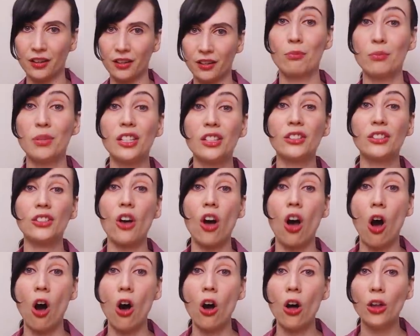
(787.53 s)
Because
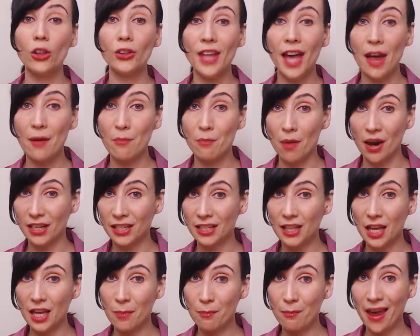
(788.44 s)
all that money
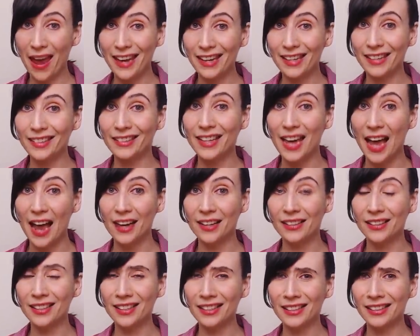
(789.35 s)
they pay in
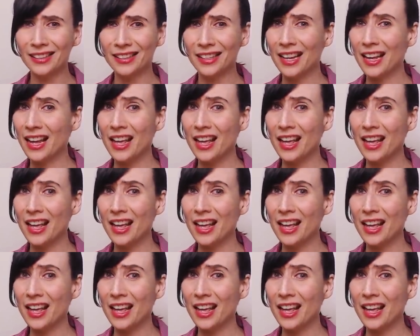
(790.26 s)
taxes,